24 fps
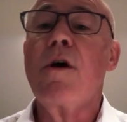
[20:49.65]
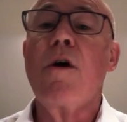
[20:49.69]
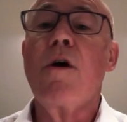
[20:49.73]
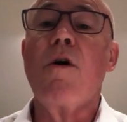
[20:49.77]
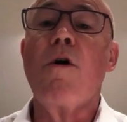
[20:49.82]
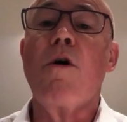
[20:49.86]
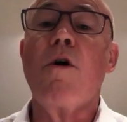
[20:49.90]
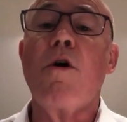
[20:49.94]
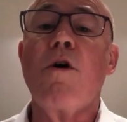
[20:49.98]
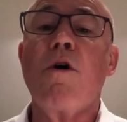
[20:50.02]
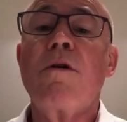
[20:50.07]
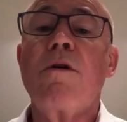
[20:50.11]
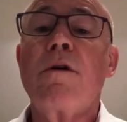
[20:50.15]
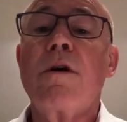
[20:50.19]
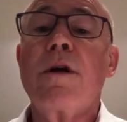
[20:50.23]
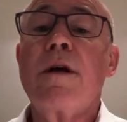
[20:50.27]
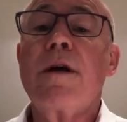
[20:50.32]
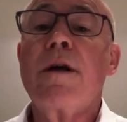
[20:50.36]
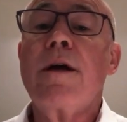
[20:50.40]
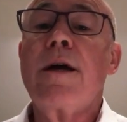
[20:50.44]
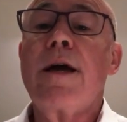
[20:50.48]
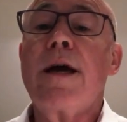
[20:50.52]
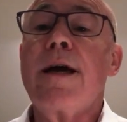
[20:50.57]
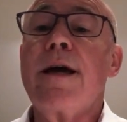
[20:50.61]
or
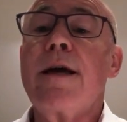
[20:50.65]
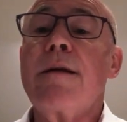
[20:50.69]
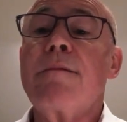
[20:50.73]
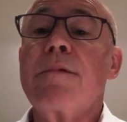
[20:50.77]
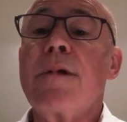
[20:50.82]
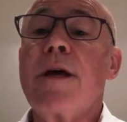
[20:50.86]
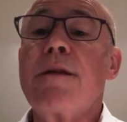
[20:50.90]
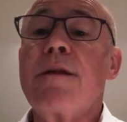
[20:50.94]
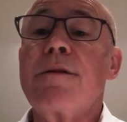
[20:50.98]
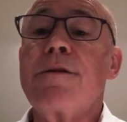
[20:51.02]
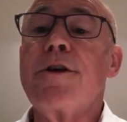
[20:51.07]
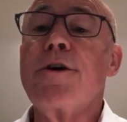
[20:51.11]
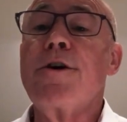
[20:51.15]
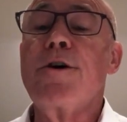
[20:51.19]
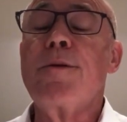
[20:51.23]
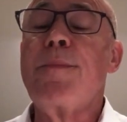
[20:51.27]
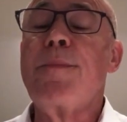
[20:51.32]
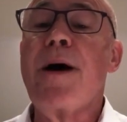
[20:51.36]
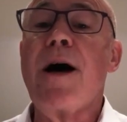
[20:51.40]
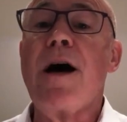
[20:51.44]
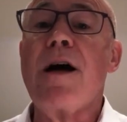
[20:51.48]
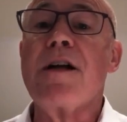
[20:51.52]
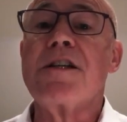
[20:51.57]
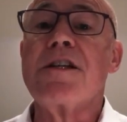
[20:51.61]
in, in third
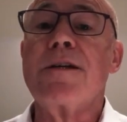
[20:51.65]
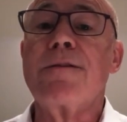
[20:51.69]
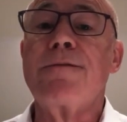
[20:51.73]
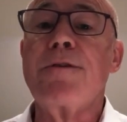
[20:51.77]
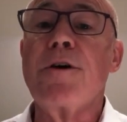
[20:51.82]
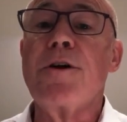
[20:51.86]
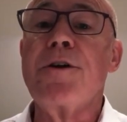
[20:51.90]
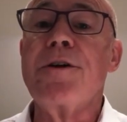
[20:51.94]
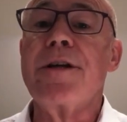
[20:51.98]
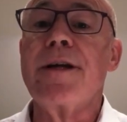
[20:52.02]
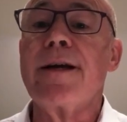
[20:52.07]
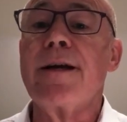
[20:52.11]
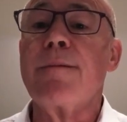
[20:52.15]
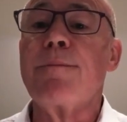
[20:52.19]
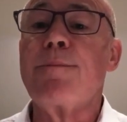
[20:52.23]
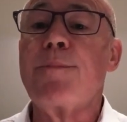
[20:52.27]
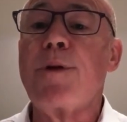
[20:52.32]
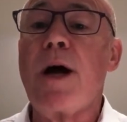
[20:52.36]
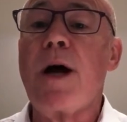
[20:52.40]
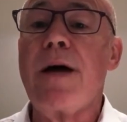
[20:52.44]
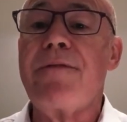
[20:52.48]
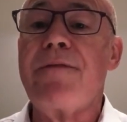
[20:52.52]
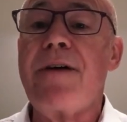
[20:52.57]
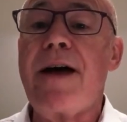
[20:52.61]
party funding,
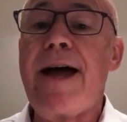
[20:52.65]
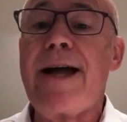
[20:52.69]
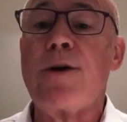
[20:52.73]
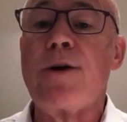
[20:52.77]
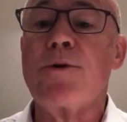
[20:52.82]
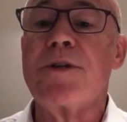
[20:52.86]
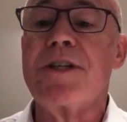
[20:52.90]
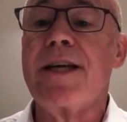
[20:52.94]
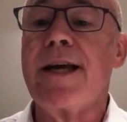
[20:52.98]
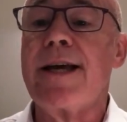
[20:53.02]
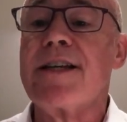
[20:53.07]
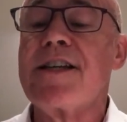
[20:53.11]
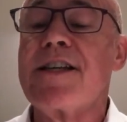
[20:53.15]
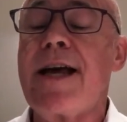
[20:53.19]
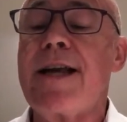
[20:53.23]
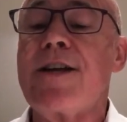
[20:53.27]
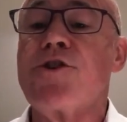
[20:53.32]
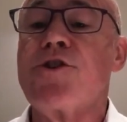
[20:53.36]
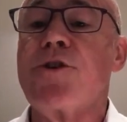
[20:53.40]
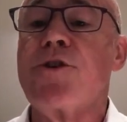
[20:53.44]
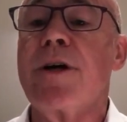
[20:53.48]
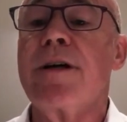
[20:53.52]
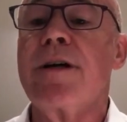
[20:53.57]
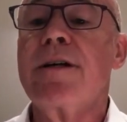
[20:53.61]
private equity,
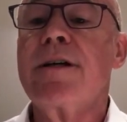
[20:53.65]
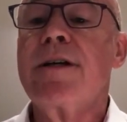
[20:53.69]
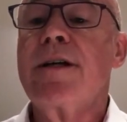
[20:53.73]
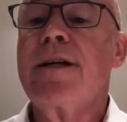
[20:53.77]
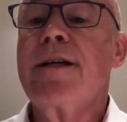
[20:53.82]
etc.